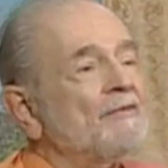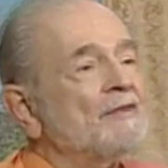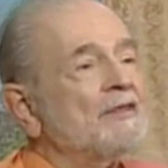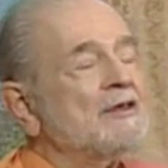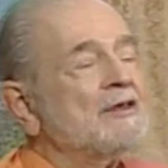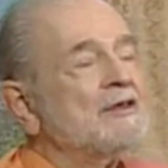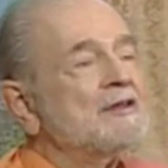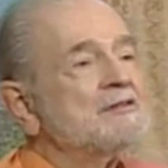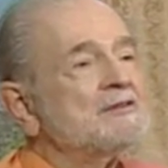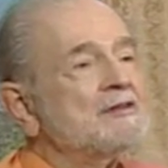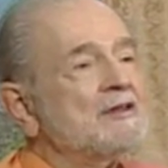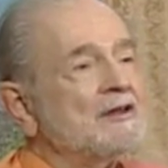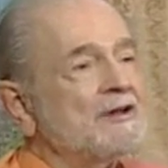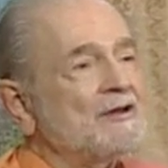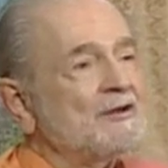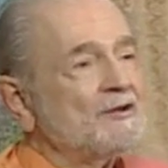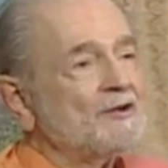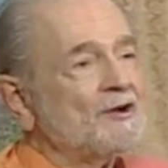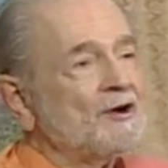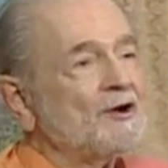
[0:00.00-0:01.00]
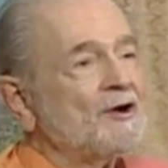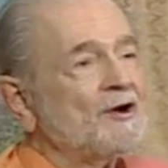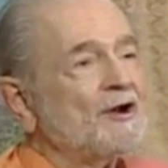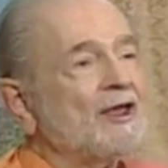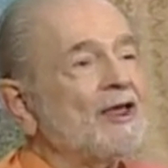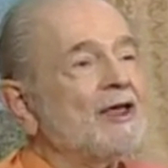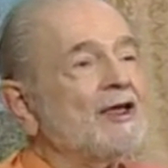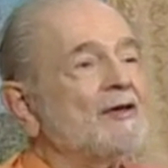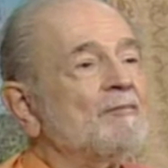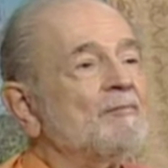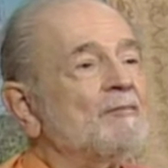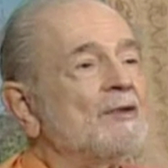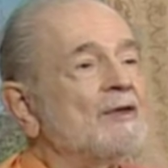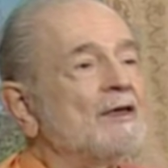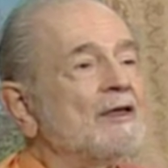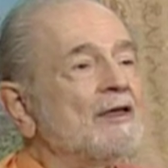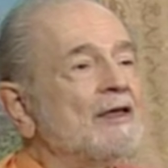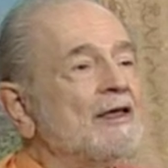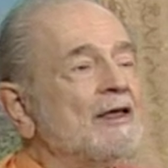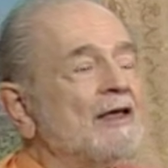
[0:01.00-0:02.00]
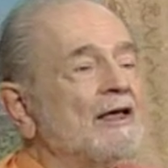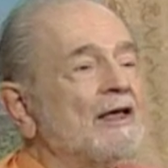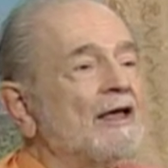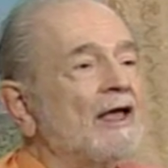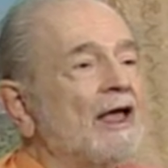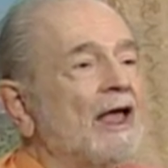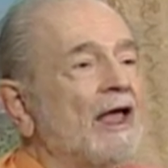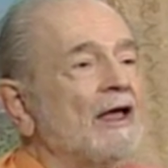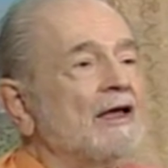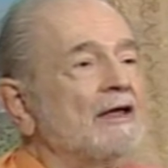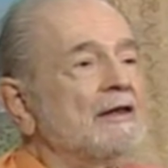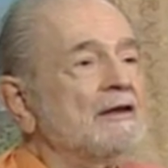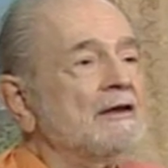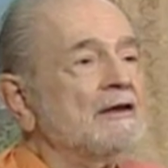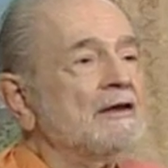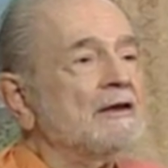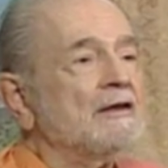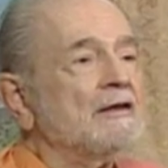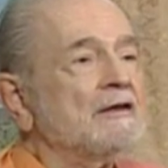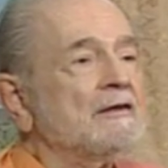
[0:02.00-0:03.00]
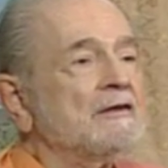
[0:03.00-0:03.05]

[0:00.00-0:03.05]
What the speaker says: his little daughter came and